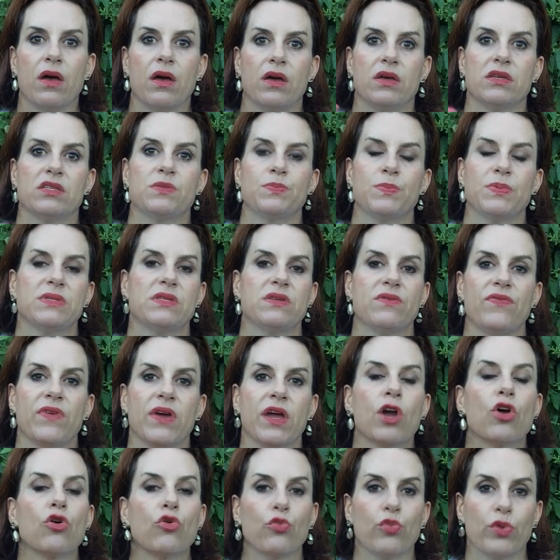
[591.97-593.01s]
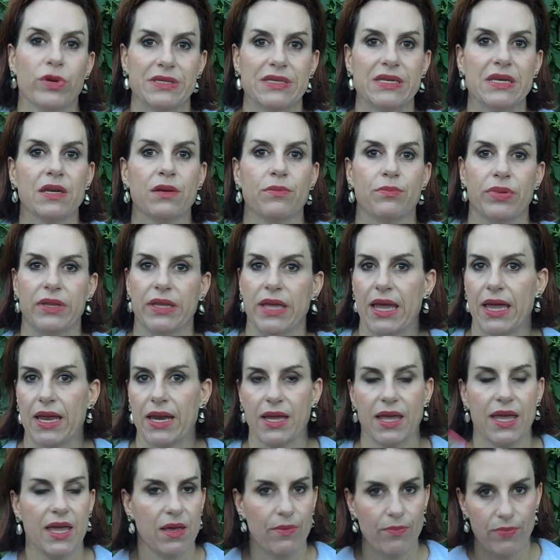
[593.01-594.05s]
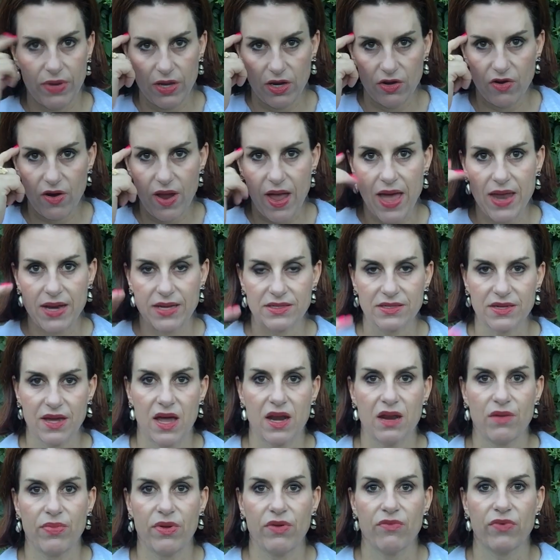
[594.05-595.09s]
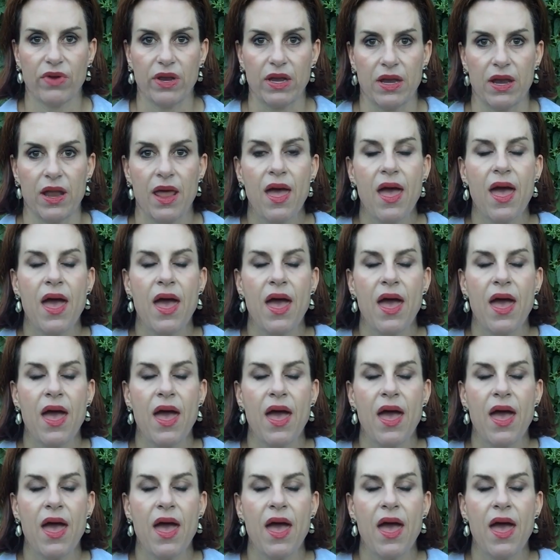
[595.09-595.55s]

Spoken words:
a specific written plan. It can't be in your head. It's got to be written.